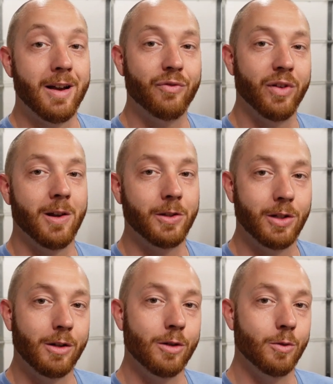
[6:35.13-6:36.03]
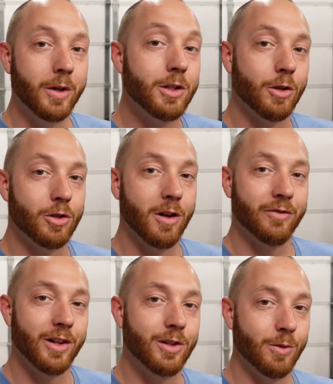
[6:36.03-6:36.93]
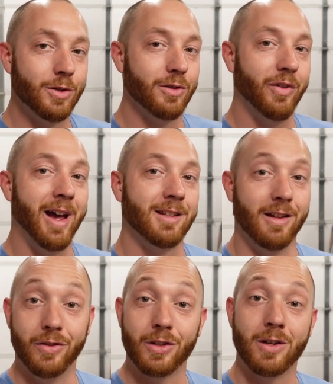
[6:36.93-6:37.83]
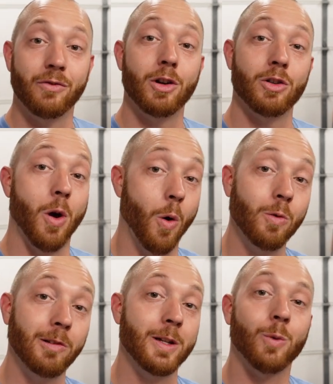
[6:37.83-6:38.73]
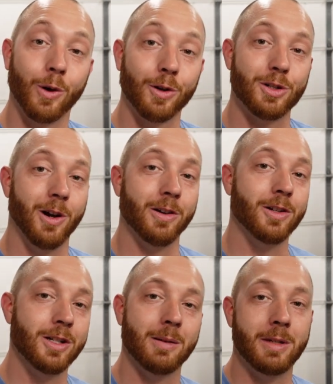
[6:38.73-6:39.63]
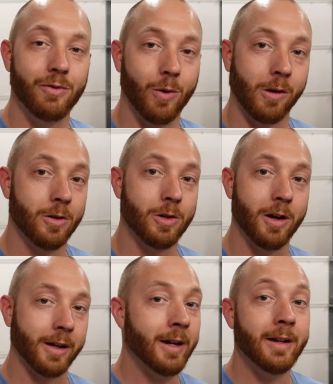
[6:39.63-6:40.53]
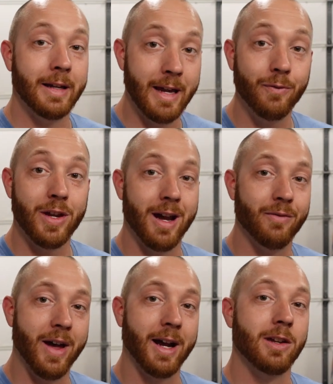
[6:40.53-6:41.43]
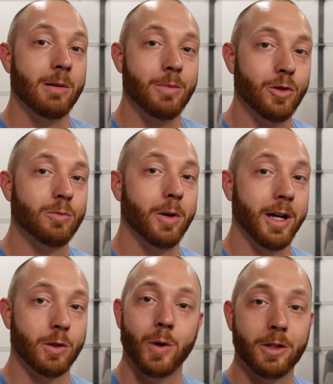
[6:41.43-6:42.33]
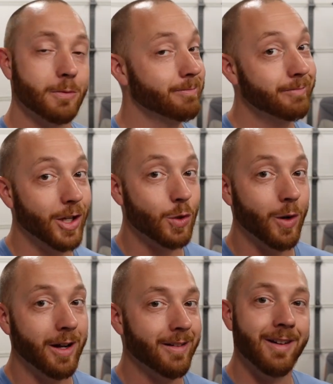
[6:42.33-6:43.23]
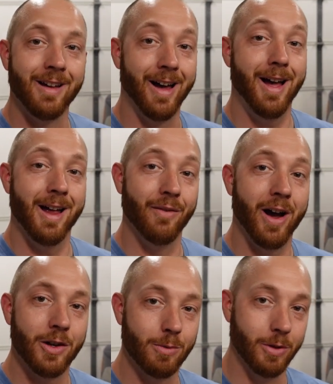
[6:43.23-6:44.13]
I failed to research enough into was the fact that this conversion only works on a GMT400 truck if you have vacuum boost brakes, which, guess what, I have Hydro